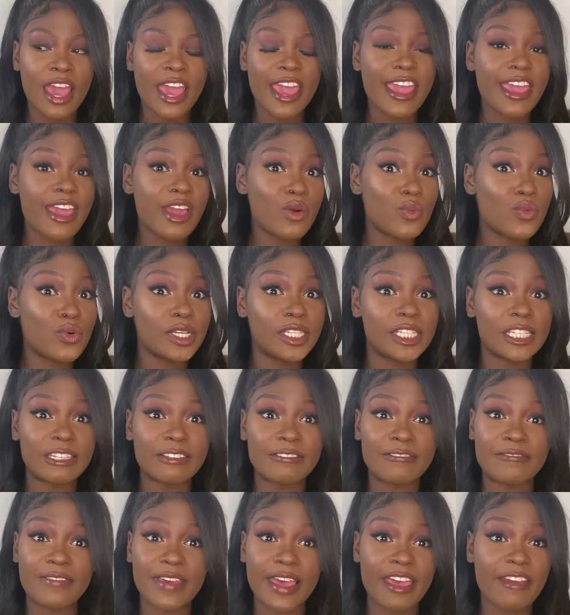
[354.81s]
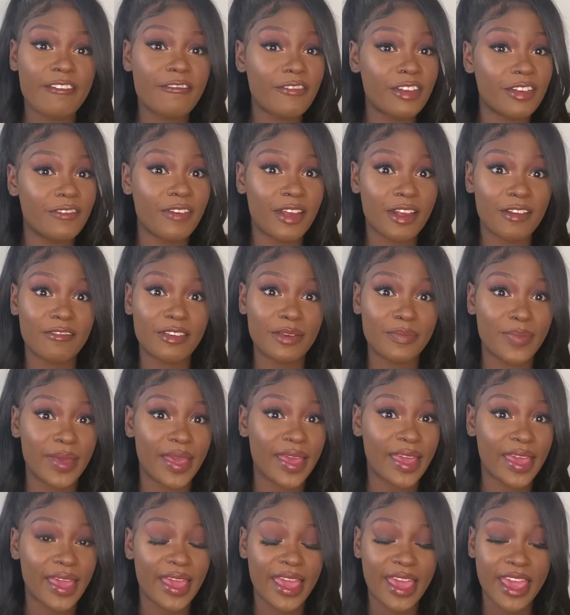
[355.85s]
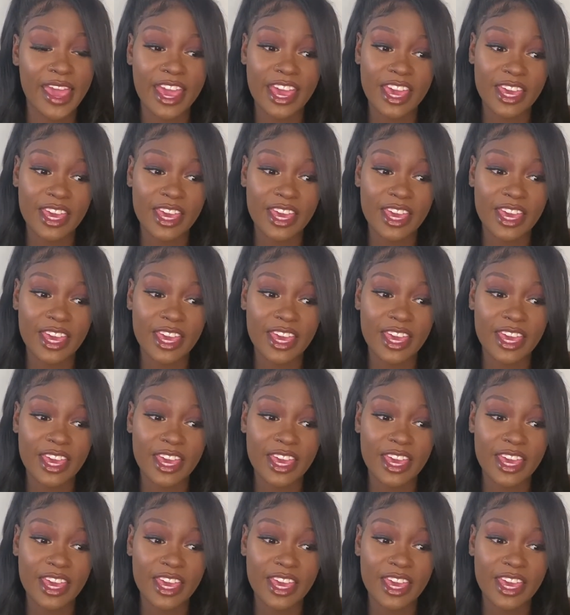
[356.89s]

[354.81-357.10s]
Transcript: it was very, very bad hair.